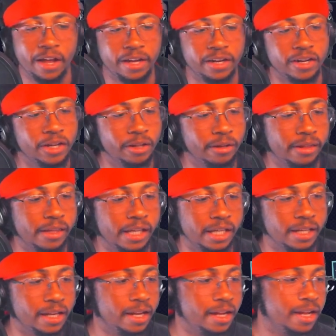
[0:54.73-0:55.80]
And another
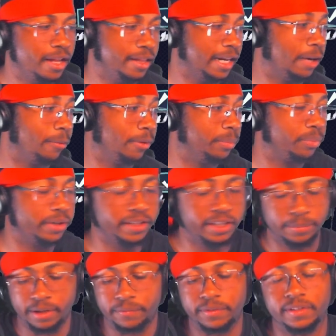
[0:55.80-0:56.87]
thing that I want to bring some
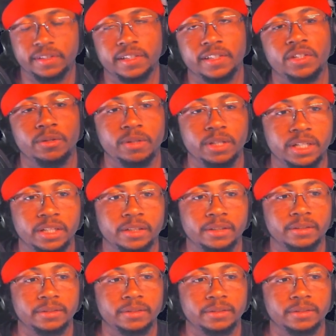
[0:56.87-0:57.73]
emphasis to here